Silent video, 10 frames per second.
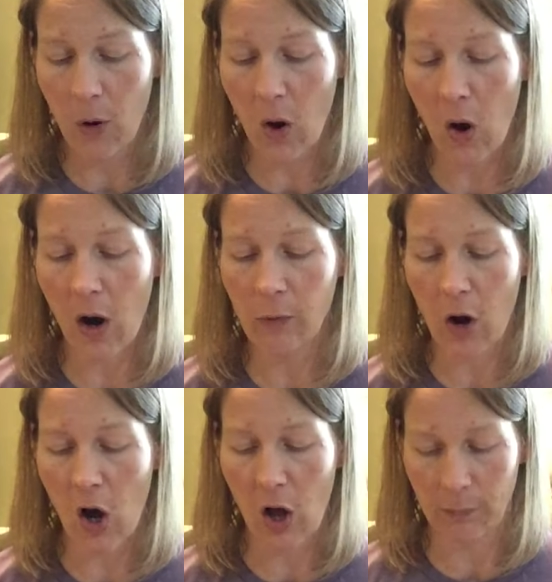Poor
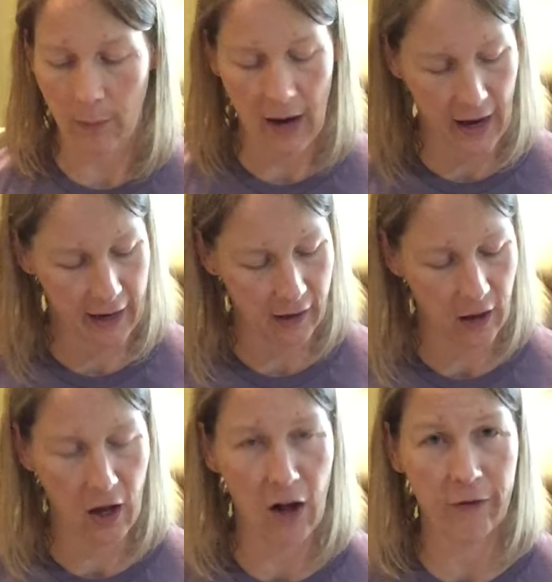old
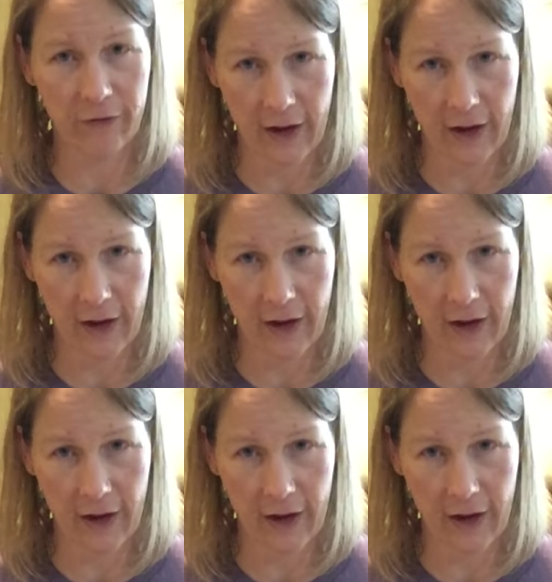Michael